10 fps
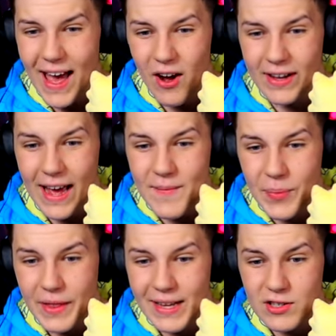that. Okay,
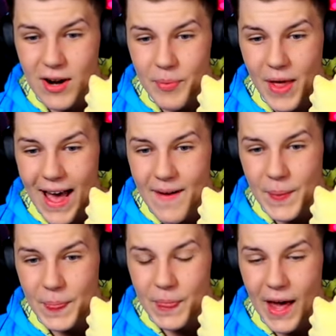let's grab that,
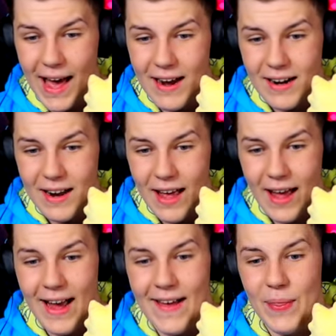that,
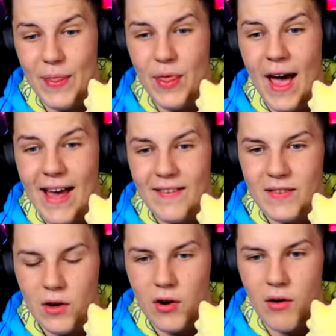and that.
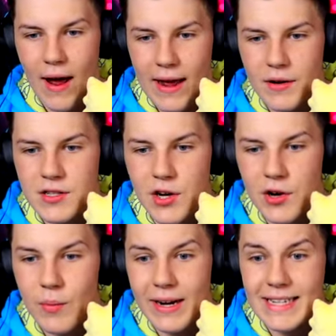So
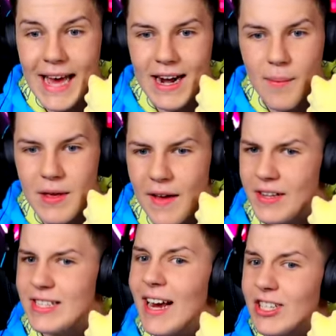we need to head up here.
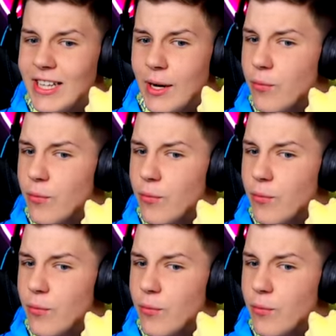This is actually a